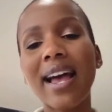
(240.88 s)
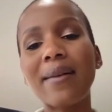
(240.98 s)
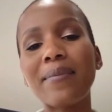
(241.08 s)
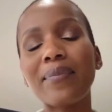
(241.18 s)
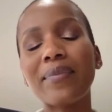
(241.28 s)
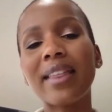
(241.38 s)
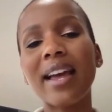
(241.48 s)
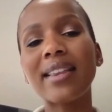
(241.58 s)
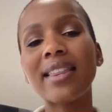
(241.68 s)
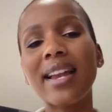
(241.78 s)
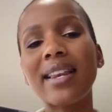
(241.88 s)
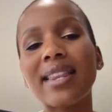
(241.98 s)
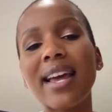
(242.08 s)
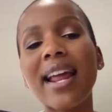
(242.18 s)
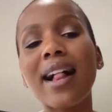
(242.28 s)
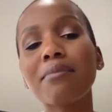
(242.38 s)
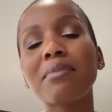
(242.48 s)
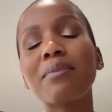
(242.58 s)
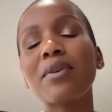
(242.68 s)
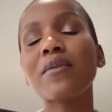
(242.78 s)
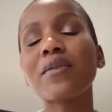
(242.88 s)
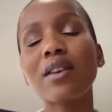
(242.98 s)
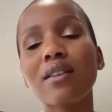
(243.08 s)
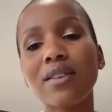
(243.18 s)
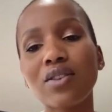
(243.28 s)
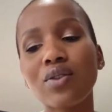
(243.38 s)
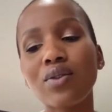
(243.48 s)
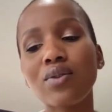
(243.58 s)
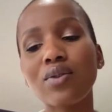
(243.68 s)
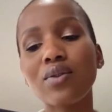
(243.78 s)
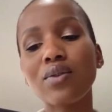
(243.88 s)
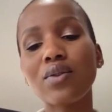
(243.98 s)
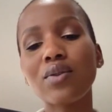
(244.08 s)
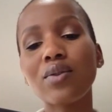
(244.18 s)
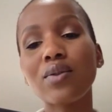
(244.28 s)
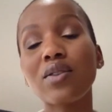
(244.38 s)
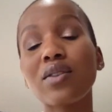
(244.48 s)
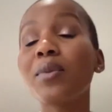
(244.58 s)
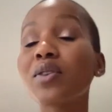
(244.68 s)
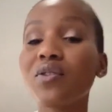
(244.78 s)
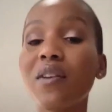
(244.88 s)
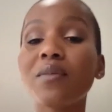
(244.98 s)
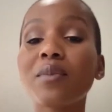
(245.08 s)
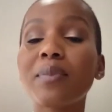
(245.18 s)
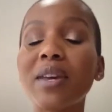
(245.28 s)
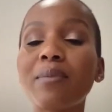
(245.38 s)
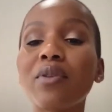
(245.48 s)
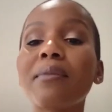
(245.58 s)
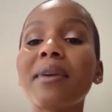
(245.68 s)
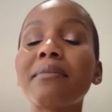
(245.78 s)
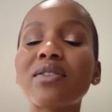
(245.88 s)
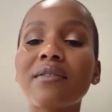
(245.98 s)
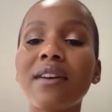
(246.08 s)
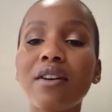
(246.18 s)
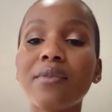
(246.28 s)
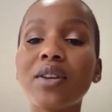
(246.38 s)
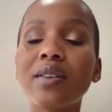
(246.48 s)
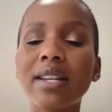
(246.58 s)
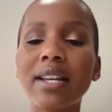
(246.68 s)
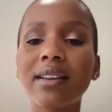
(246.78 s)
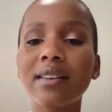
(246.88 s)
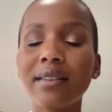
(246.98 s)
that help me be of service to the most vulnerable people, members of our community.